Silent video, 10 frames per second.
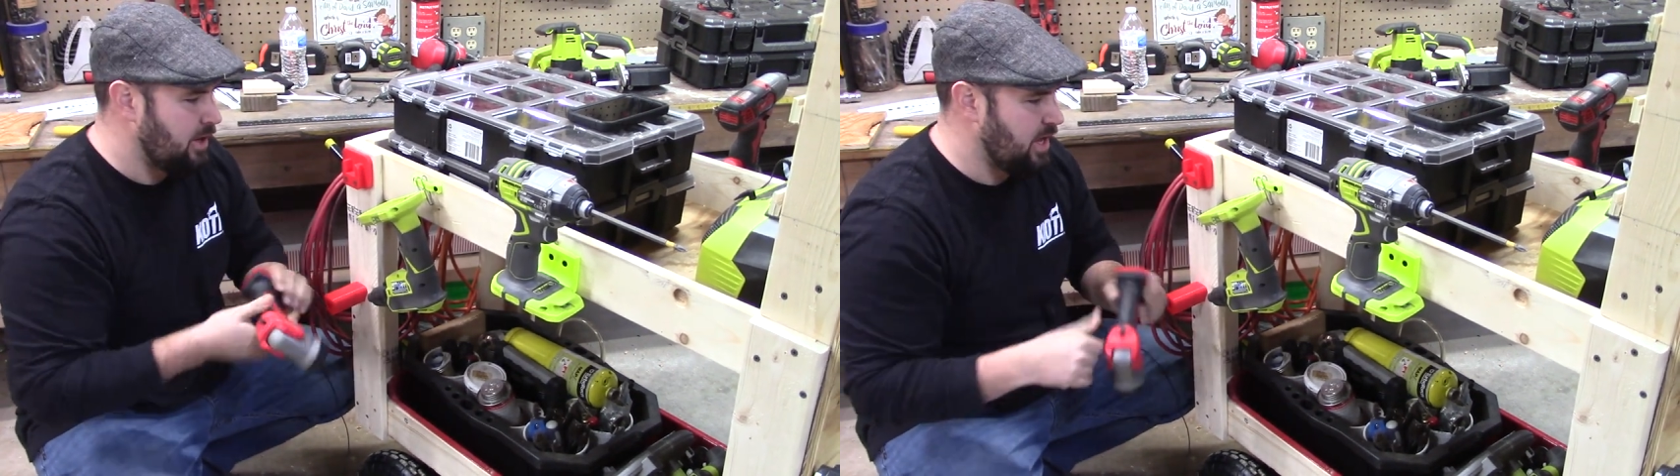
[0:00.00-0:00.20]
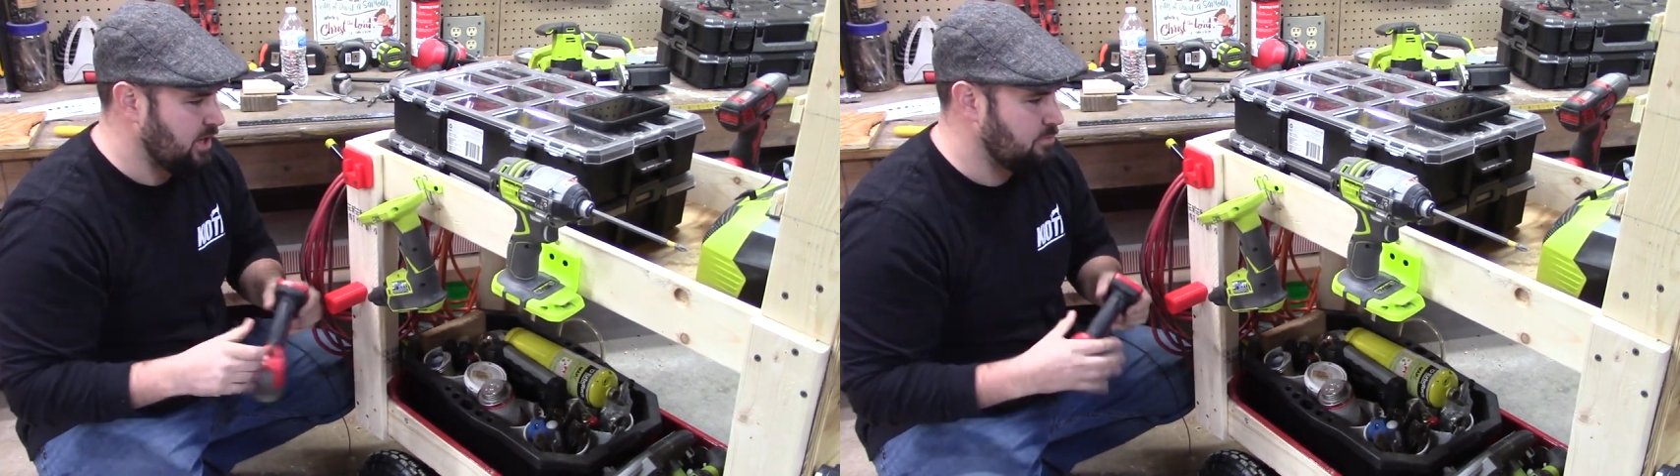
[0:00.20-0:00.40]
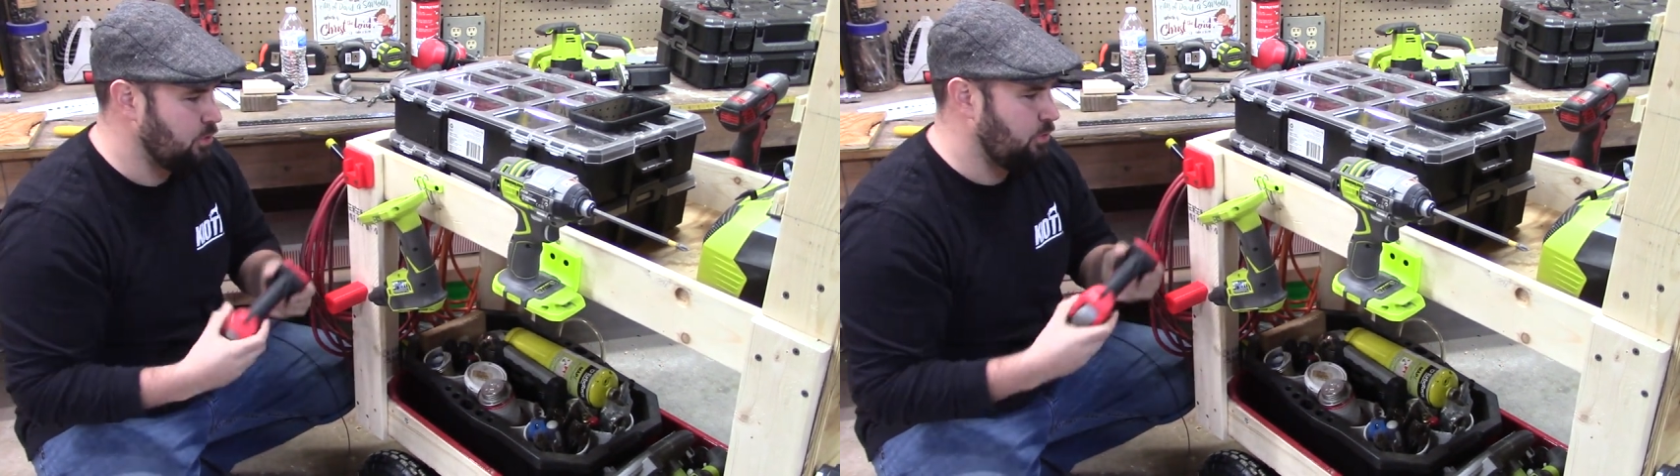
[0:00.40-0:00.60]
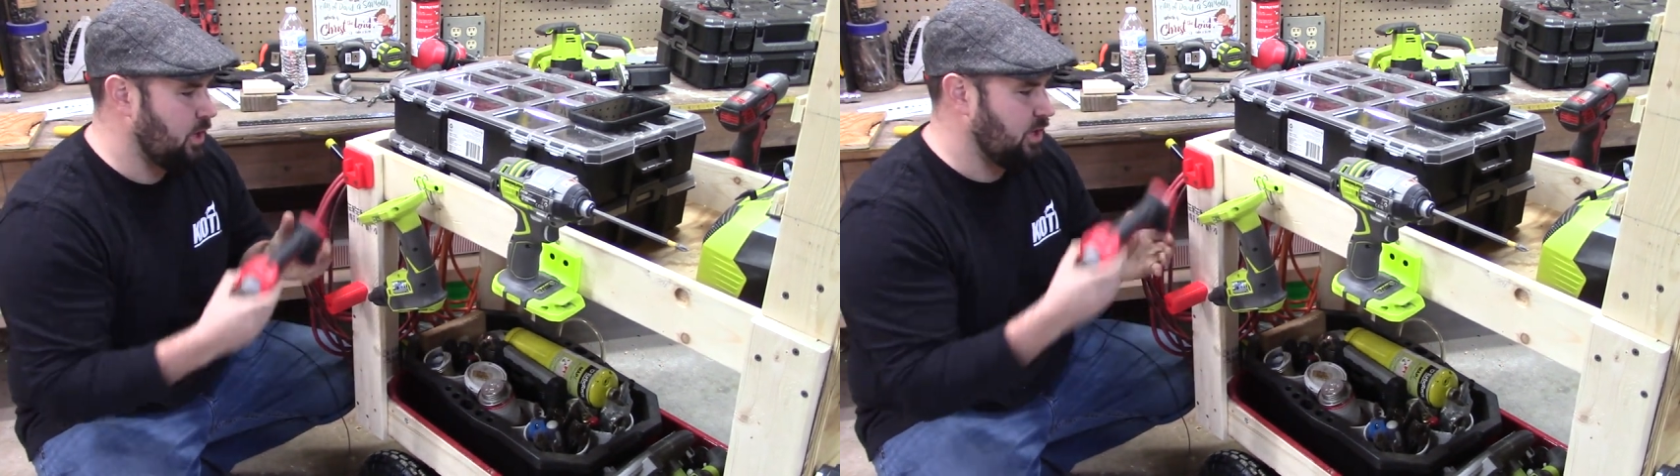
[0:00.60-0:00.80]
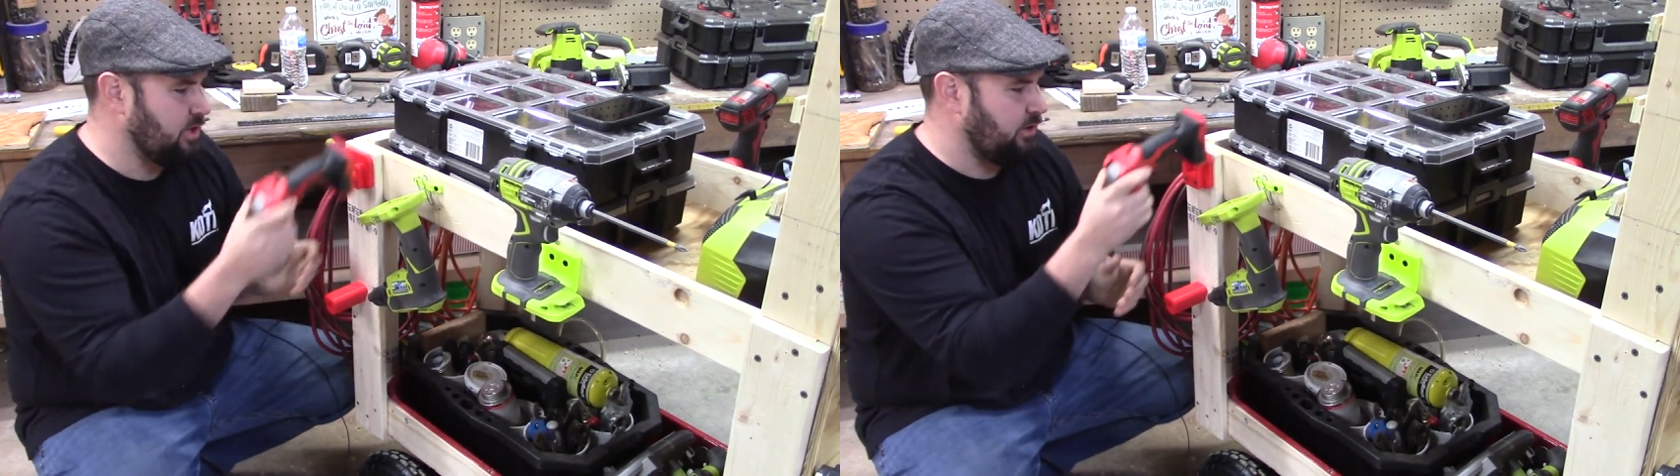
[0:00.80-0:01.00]
I hang a
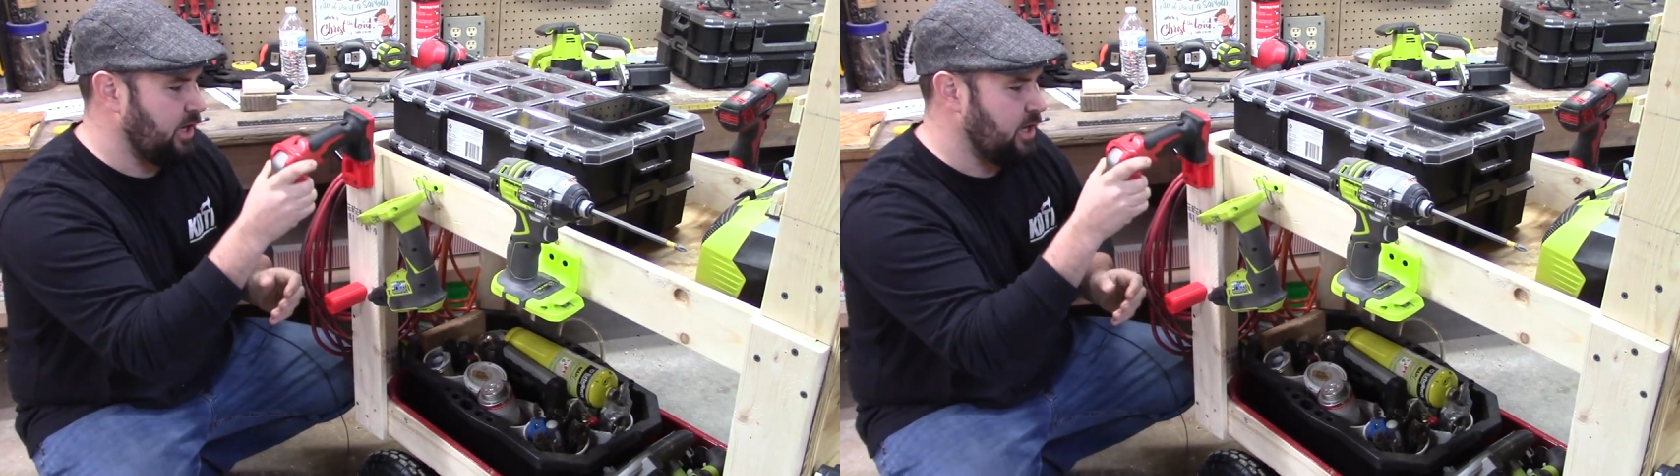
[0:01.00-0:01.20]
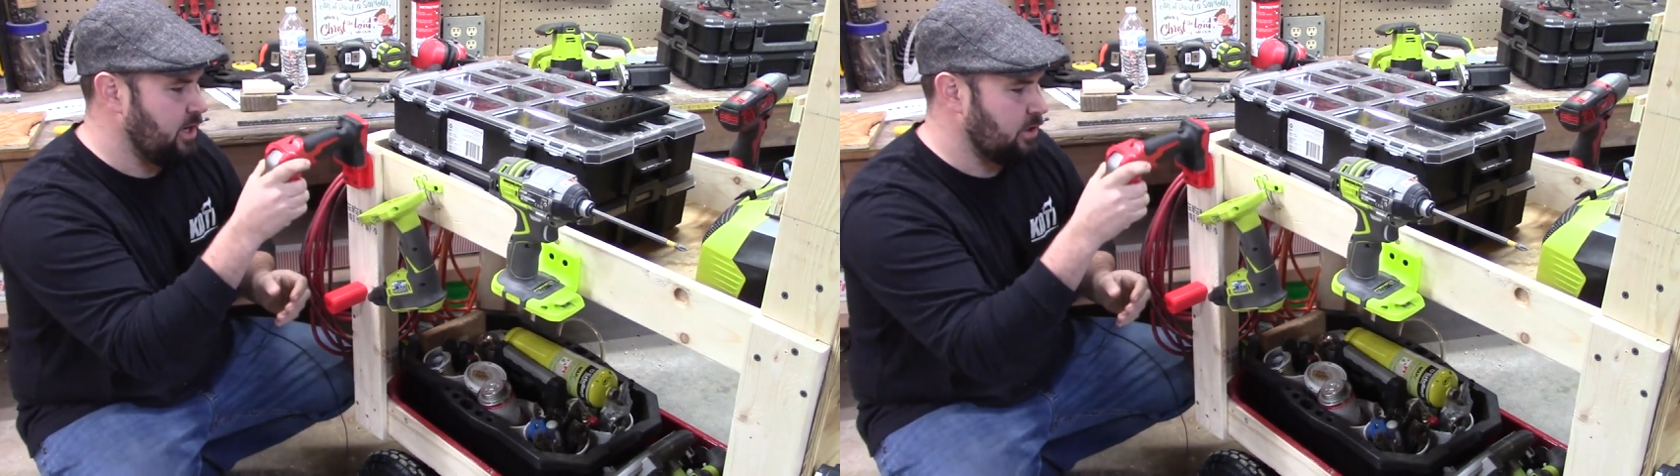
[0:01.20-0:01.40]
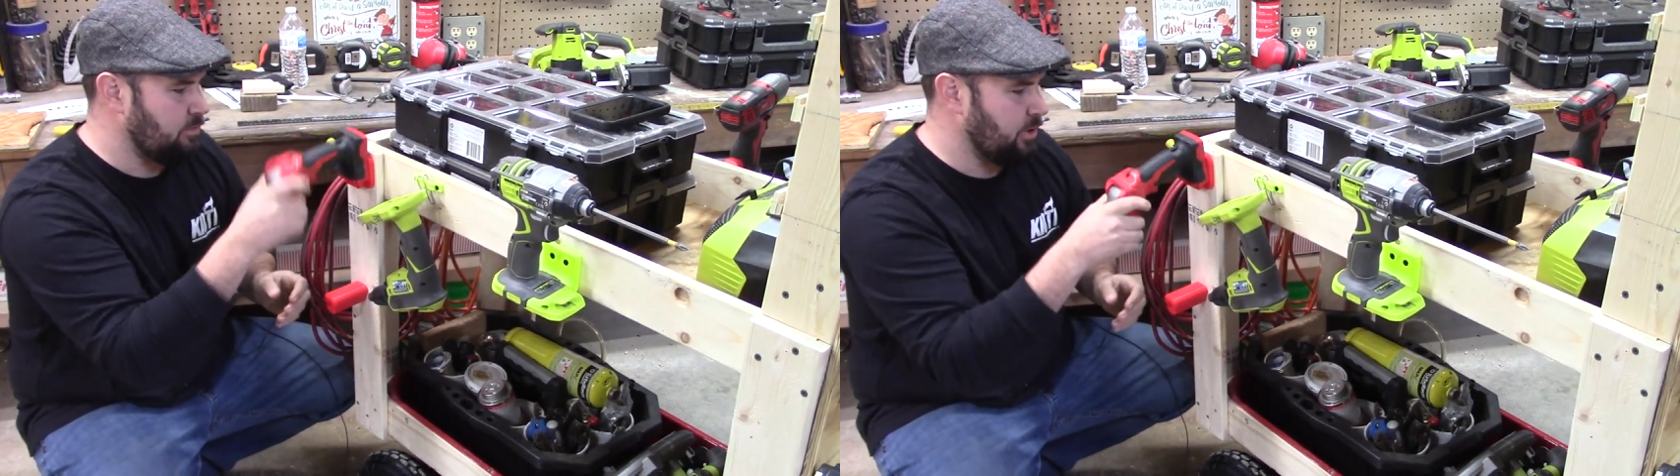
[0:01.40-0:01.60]
Milwaukee light here,